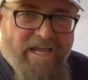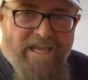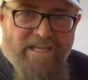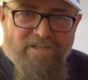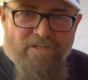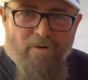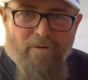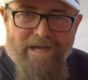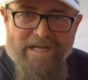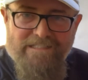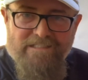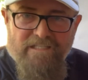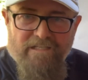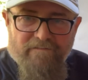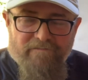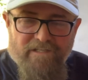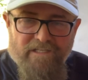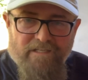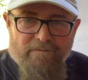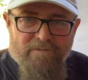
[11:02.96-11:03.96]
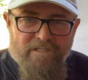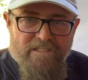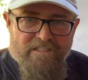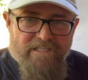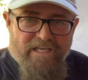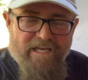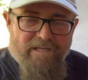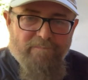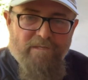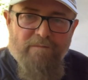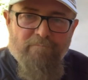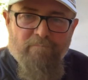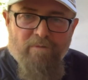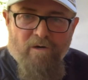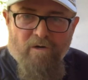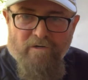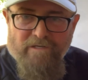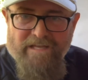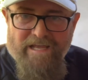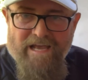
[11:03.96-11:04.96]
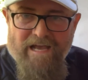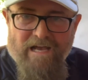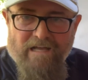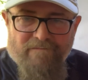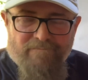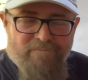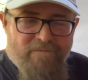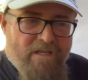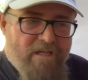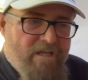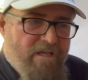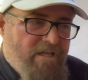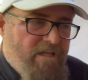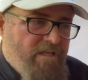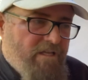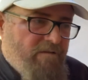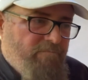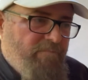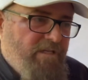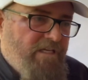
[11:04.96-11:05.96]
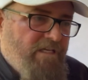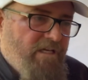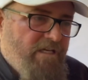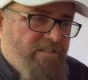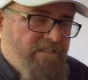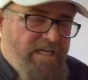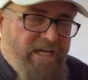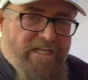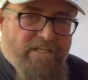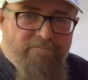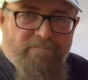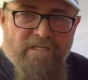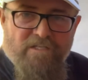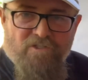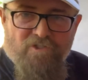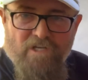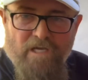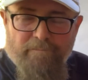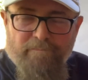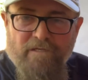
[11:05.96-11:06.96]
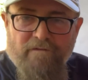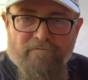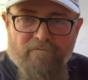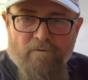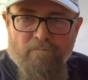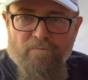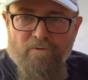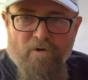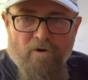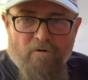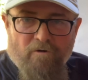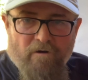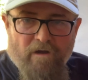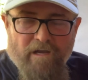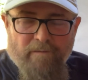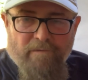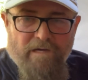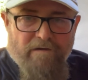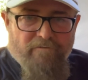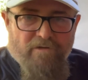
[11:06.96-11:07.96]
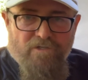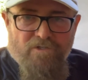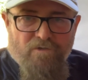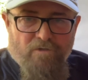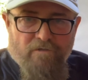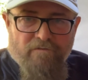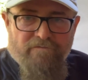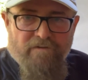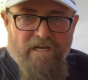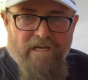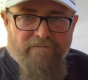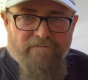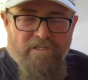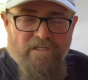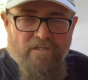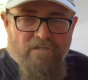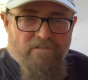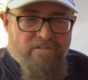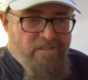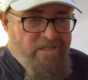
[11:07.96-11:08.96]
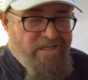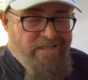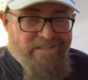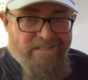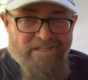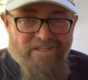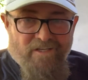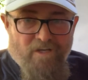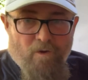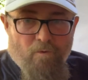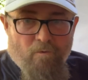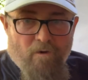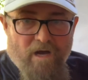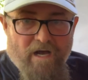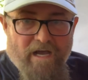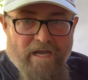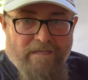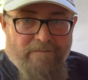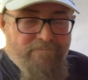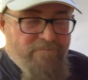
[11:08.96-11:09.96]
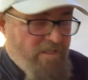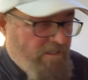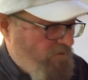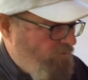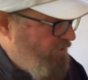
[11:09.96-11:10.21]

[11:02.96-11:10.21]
had no activity because I had been burned out, because I had been jumping from program every 2 to 5 years, and I didn't know why. And the